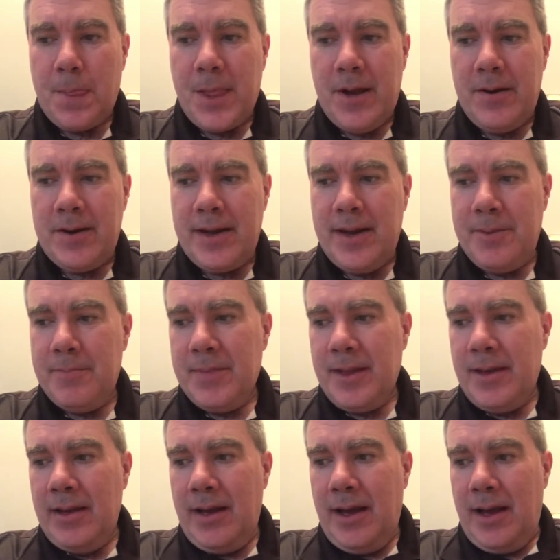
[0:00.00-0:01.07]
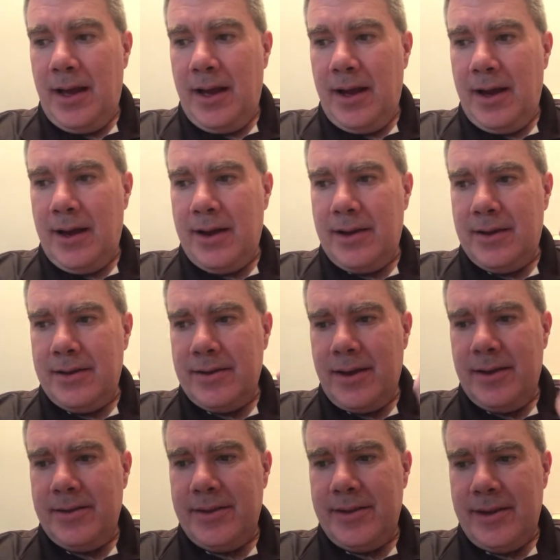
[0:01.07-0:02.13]
okay?
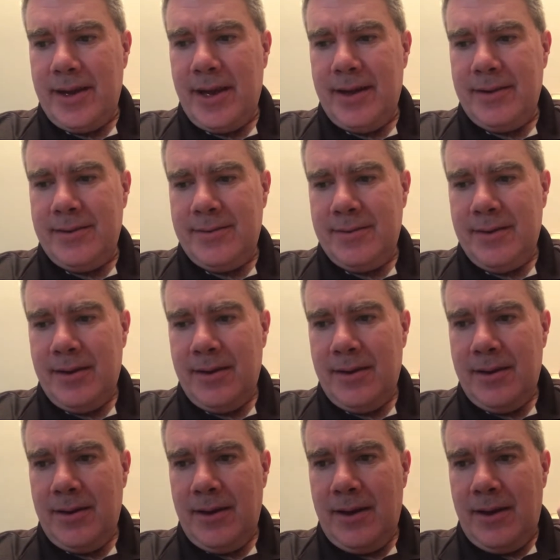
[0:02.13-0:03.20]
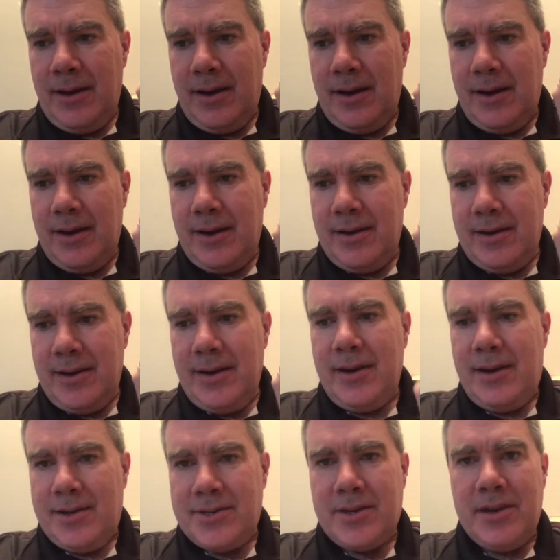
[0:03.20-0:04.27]
In the end,
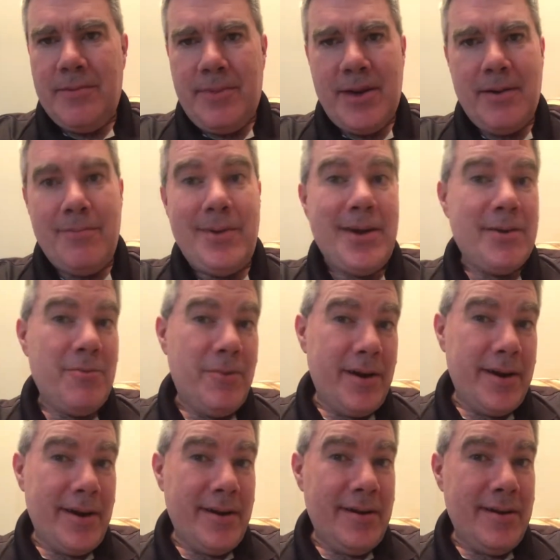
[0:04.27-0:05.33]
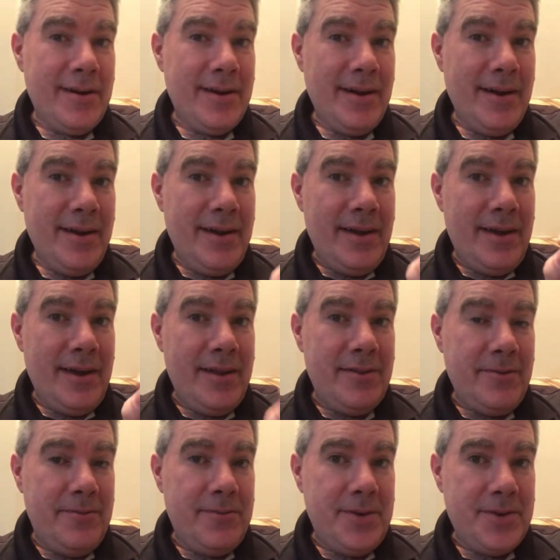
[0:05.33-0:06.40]
it's going to be a big winner in
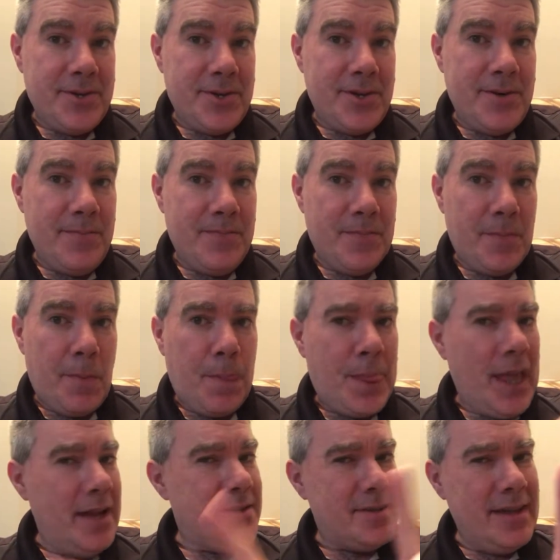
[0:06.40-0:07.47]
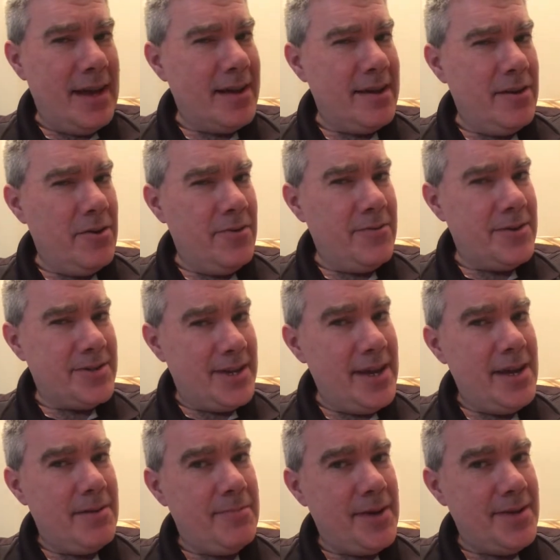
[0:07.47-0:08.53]
the future. It's not going to
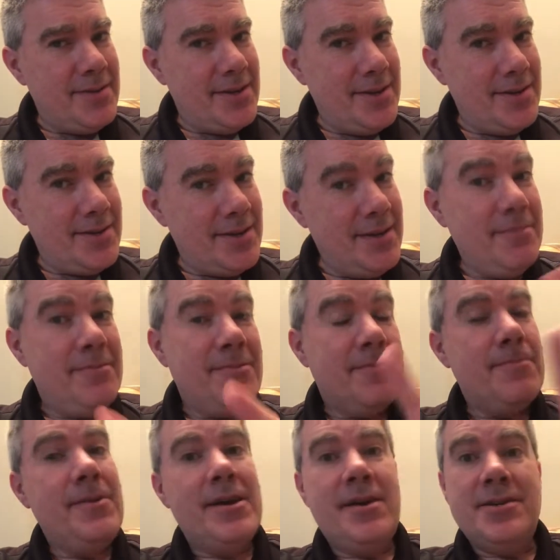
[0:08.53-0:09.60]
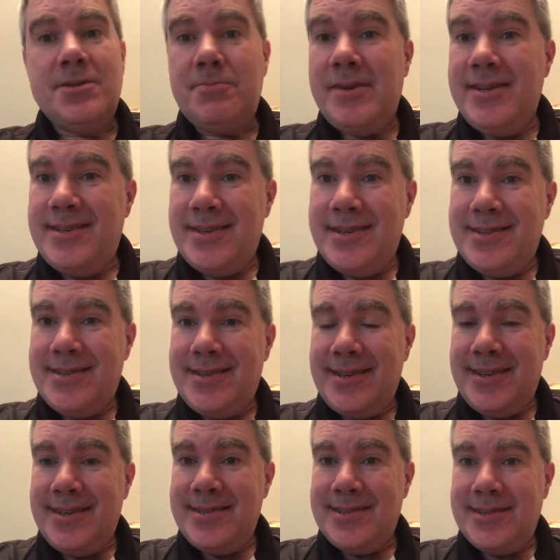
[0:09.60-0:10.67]
overtake BTC because
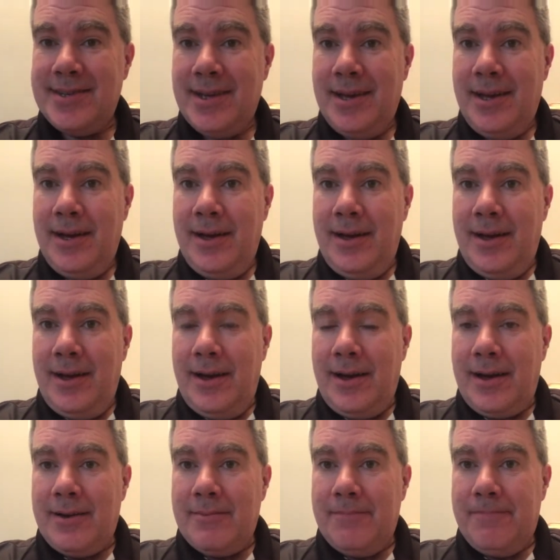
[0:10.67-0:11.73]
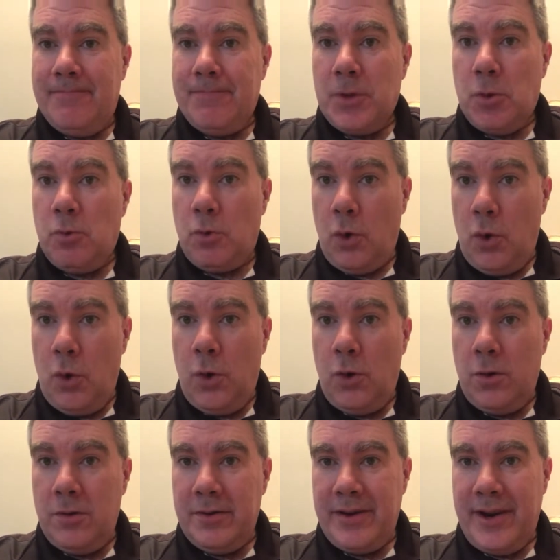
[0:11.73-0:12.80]
BTC's
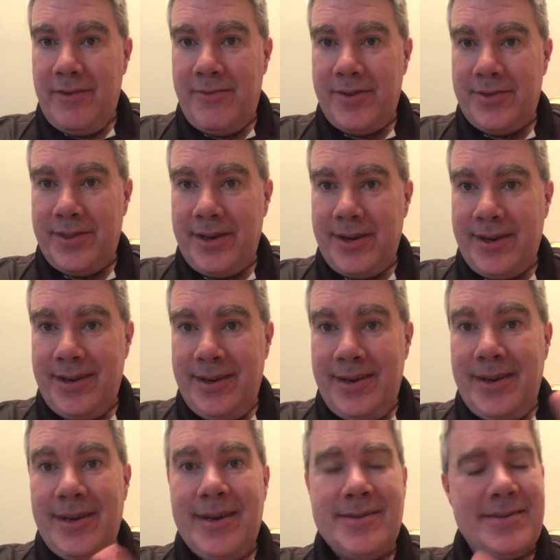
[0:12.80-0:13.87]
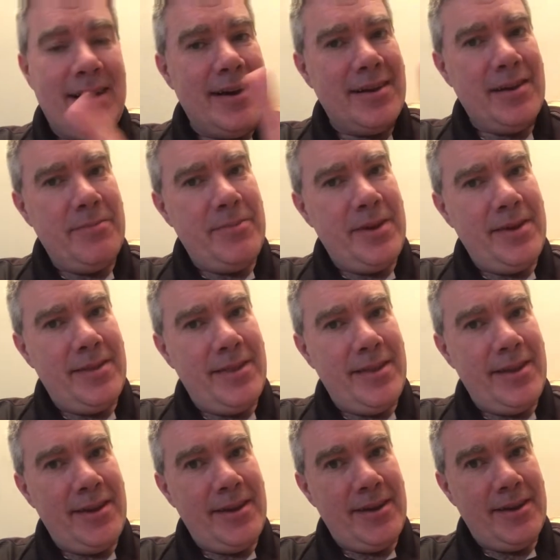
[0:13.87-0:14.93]
role in everything is not going to be
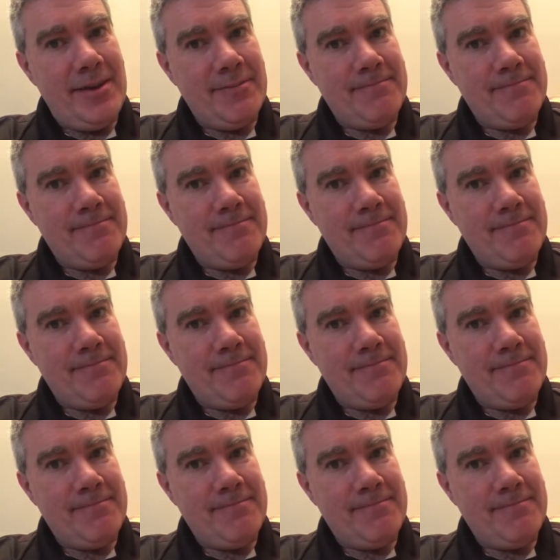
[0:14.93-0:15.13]
the